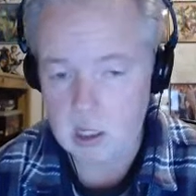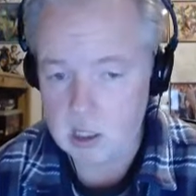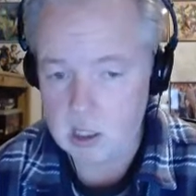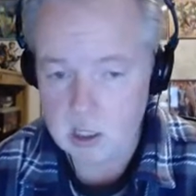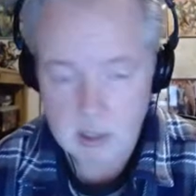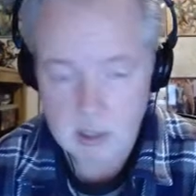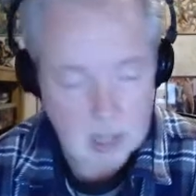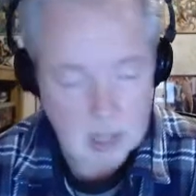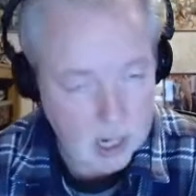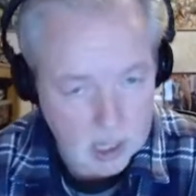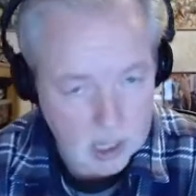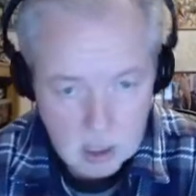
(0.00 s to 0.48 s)

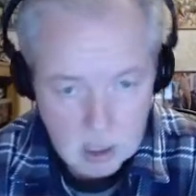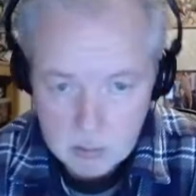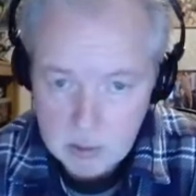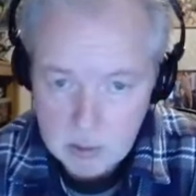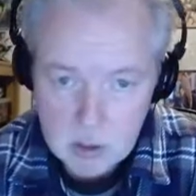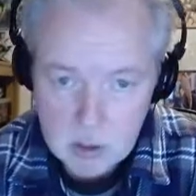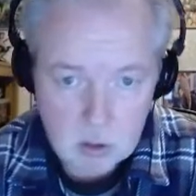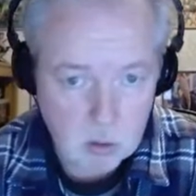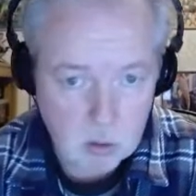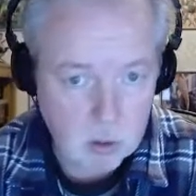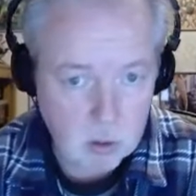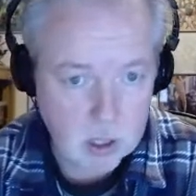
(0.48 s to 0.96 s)
you're not going to be
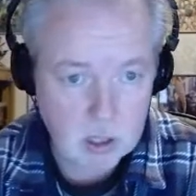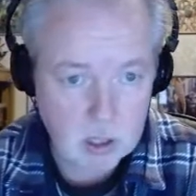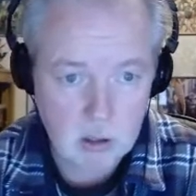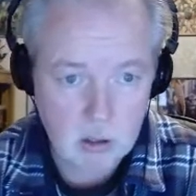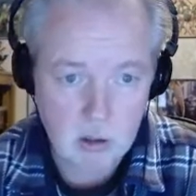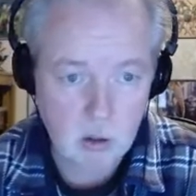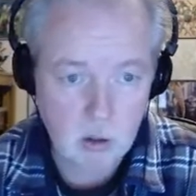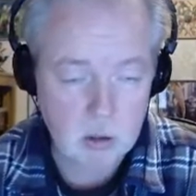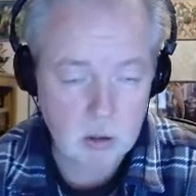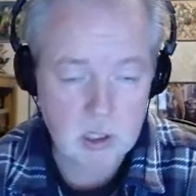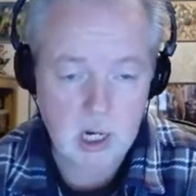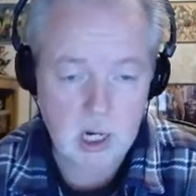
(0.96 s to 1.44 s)
doing
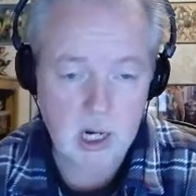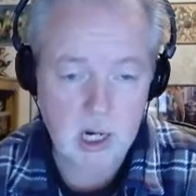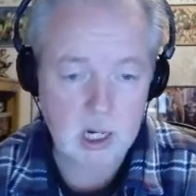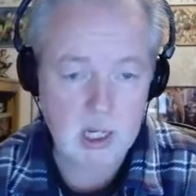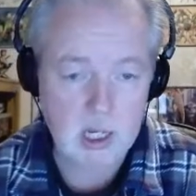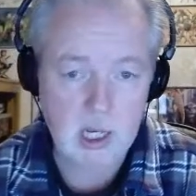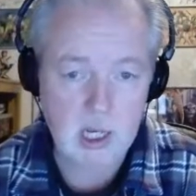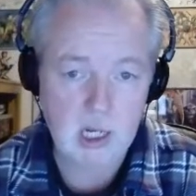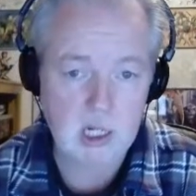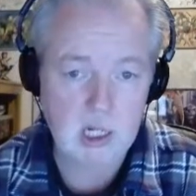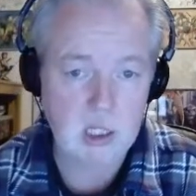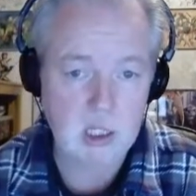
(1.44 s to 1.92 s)
those kind of
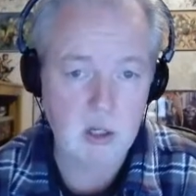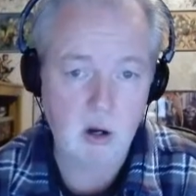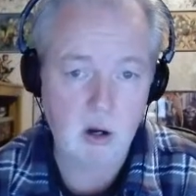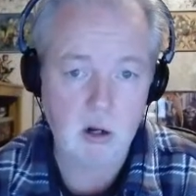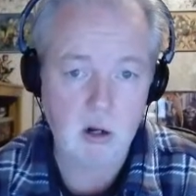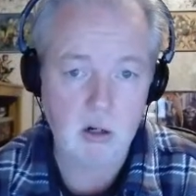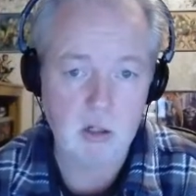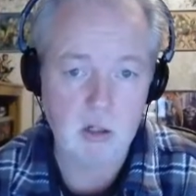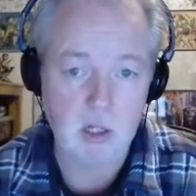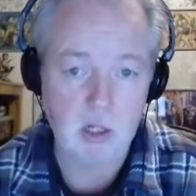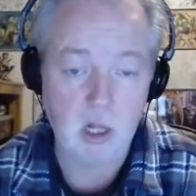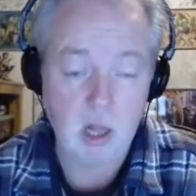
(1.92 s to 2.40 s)

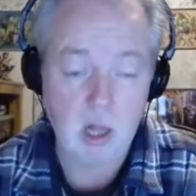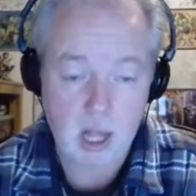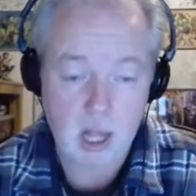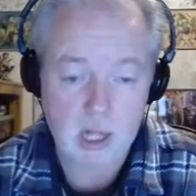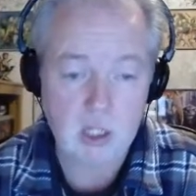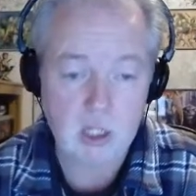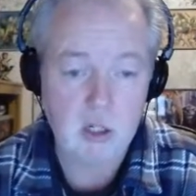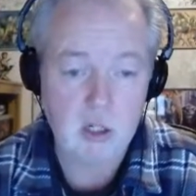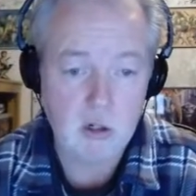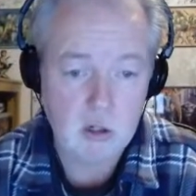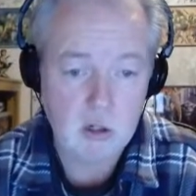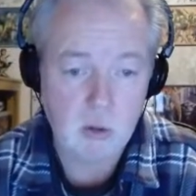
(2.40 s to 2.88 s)
Kickstarters
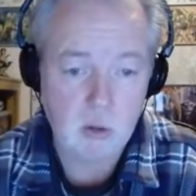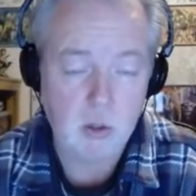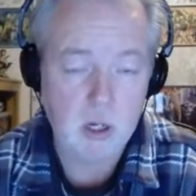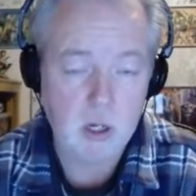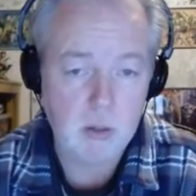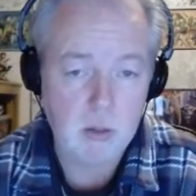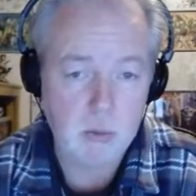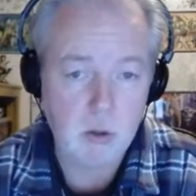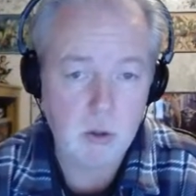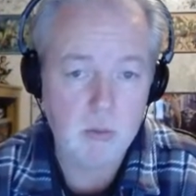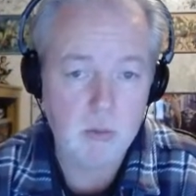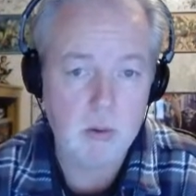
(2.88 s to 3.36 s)
unless you're doing a
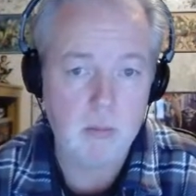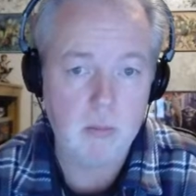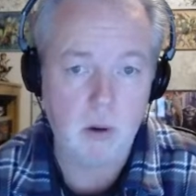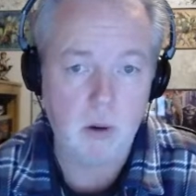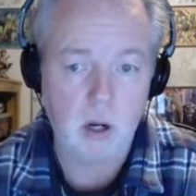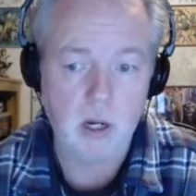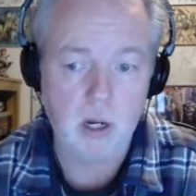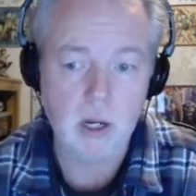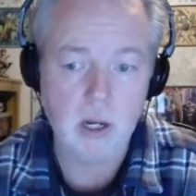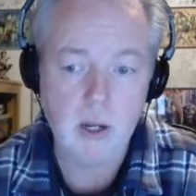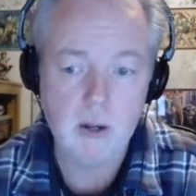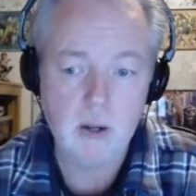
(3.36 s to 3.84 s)
booby
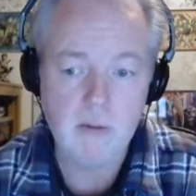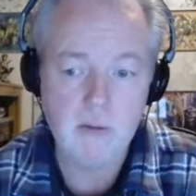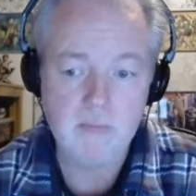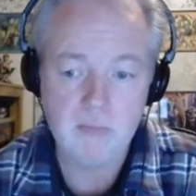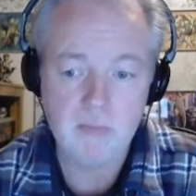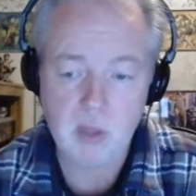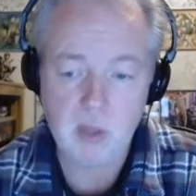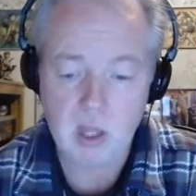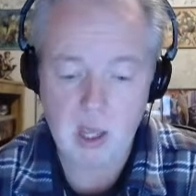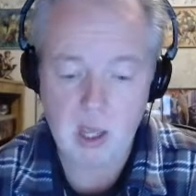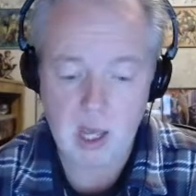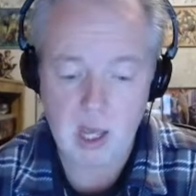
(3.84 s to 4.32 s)
book.
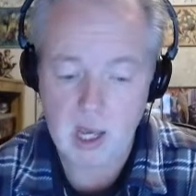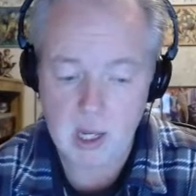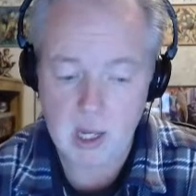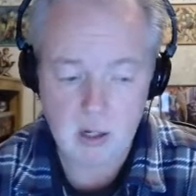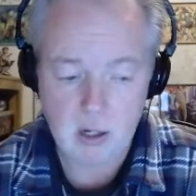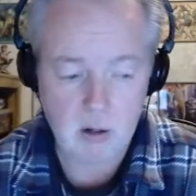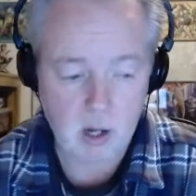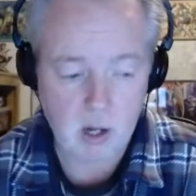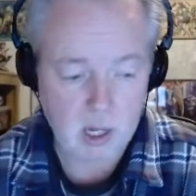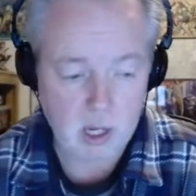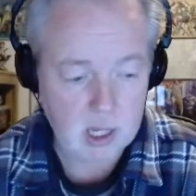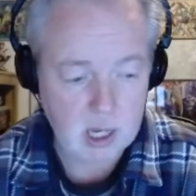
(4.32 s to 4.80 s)

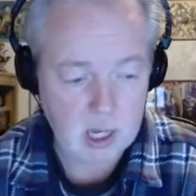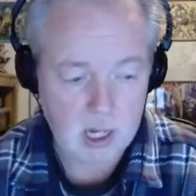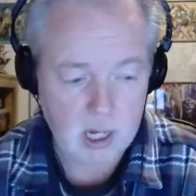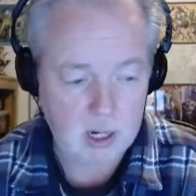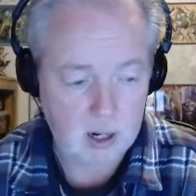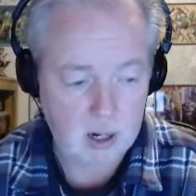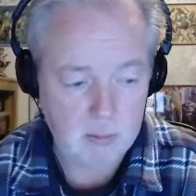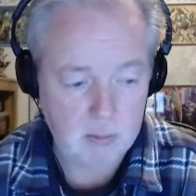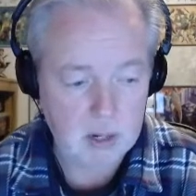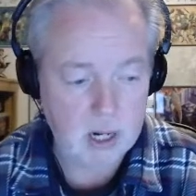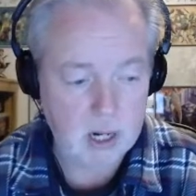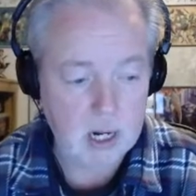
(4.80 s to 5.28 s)
And again,
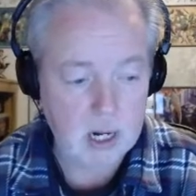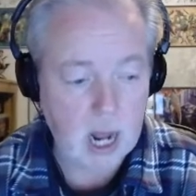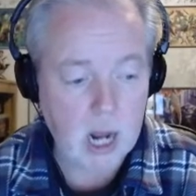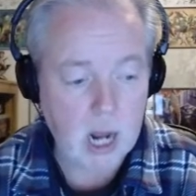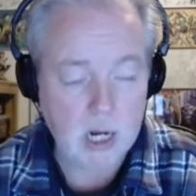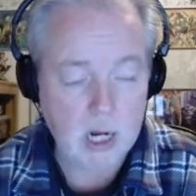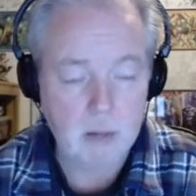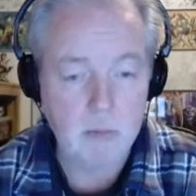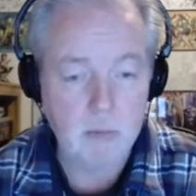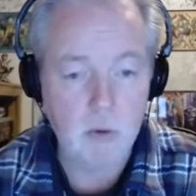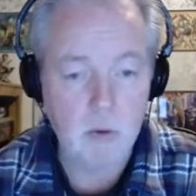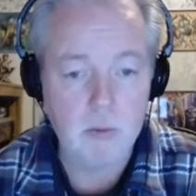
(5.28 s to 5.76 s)
I'm not
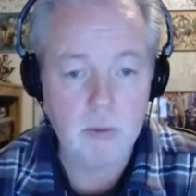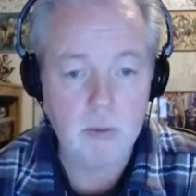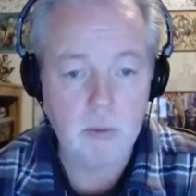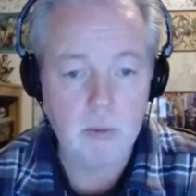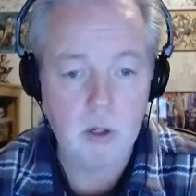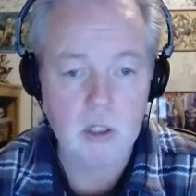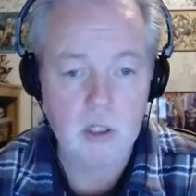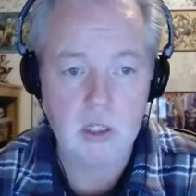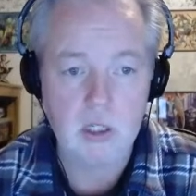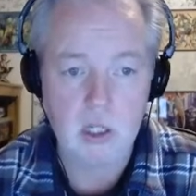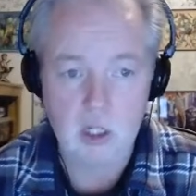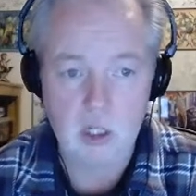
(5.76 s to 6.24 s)
knocking booby
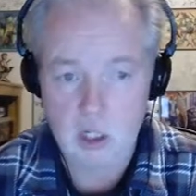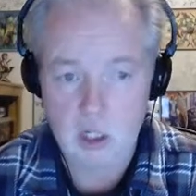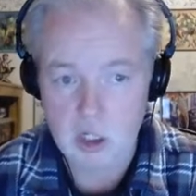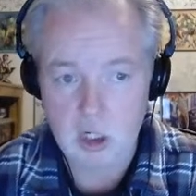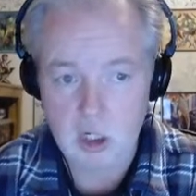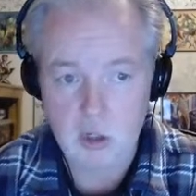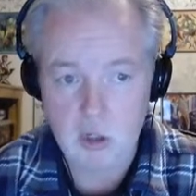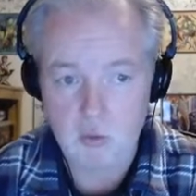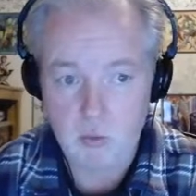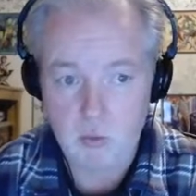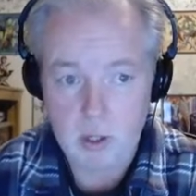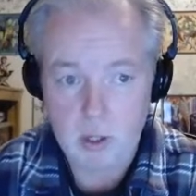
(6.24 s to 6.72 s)
books. This is
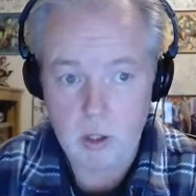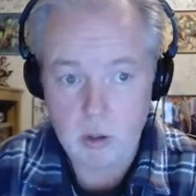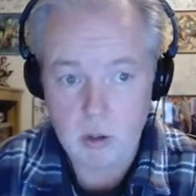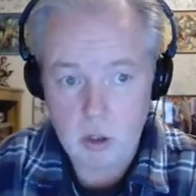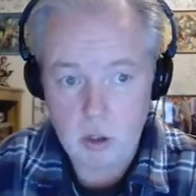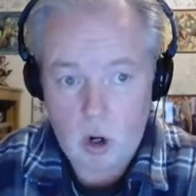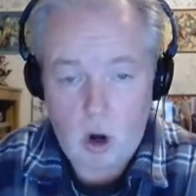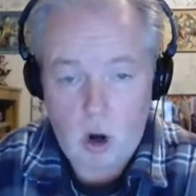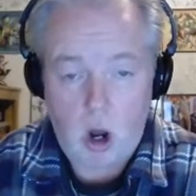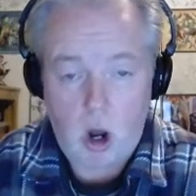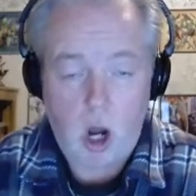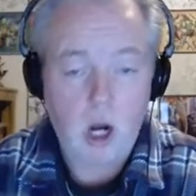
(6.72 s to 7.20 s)
just real
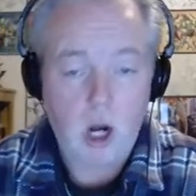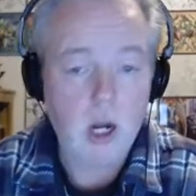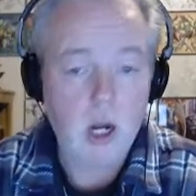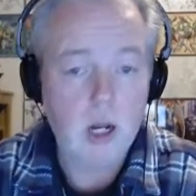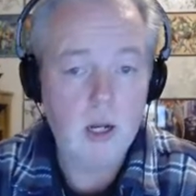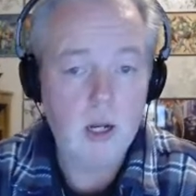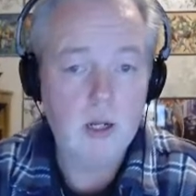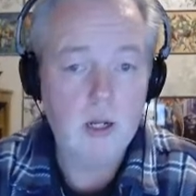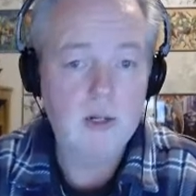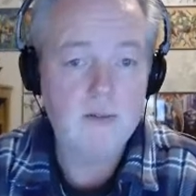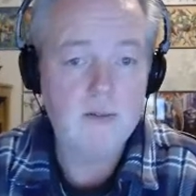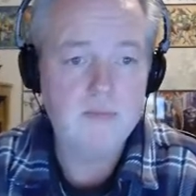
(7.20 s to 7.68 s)
talk.
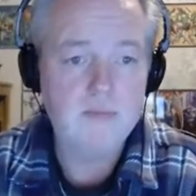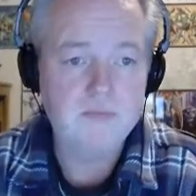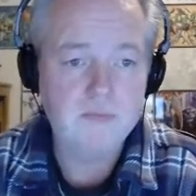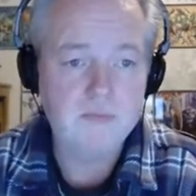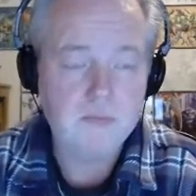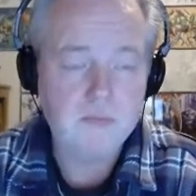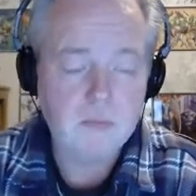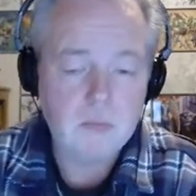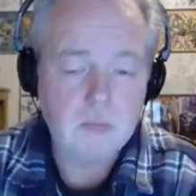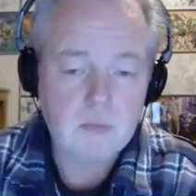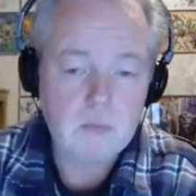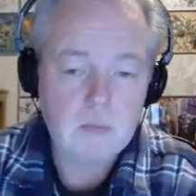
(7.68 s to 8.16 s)

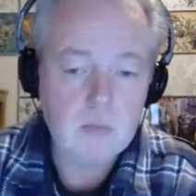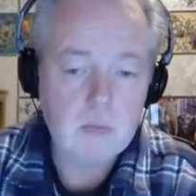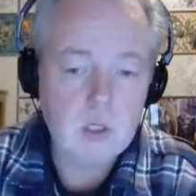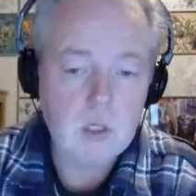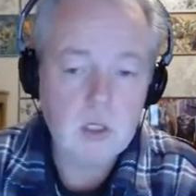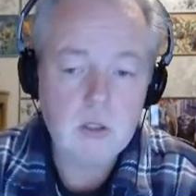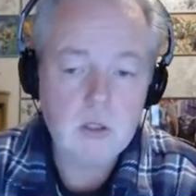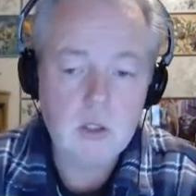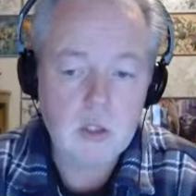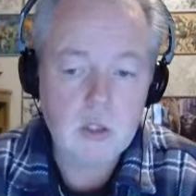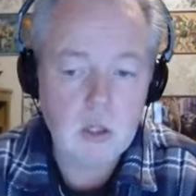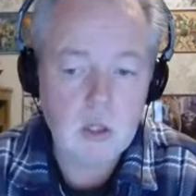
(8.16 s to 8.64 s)

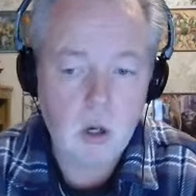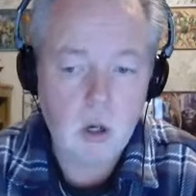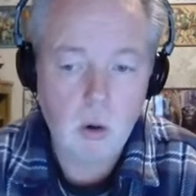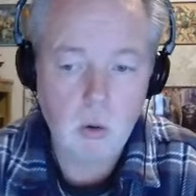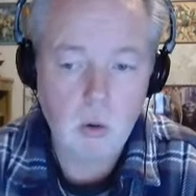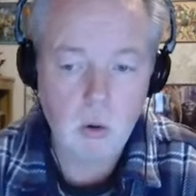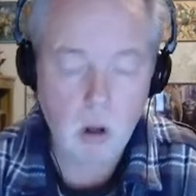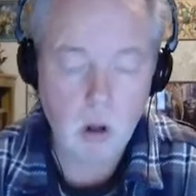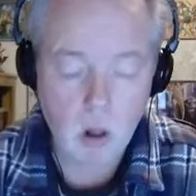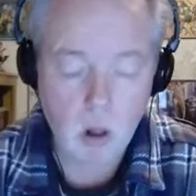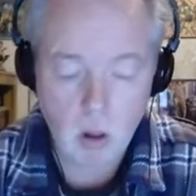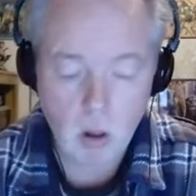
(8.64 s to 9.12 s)

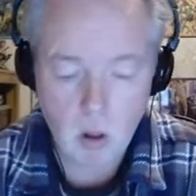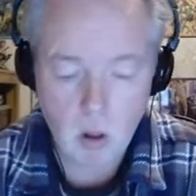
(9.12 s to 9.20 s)
So